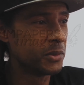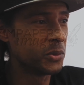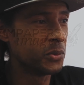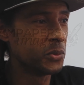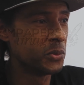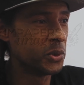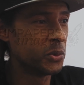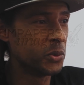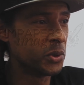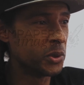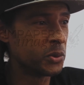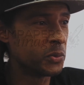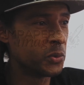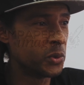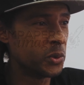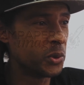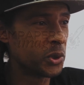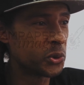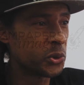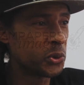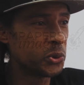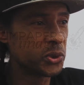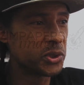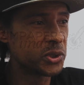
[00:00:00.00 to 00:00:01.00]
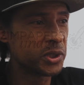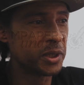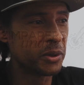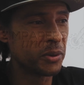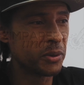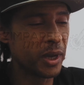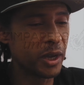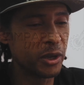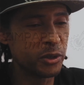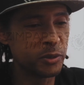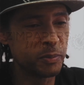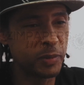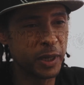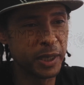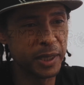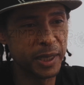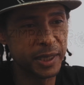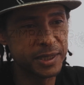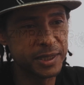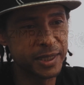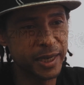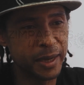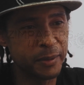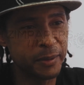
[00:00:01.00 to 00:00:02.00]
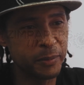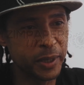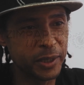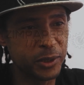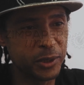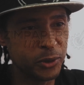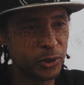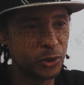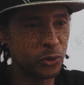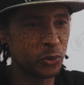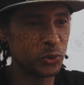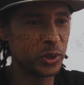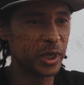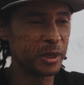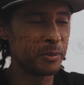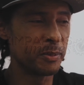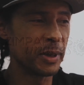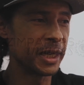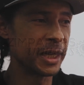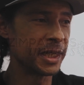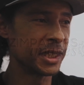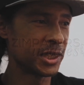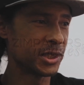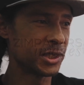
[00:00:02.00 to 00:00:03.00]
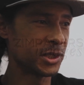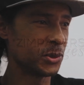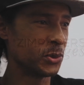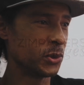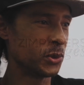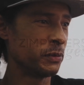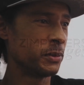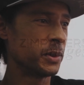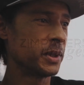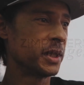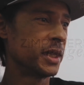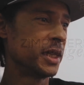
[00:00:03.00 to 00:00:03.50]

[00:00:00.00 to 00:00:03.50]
we were cruising around. By that time, I don't know, we had managed to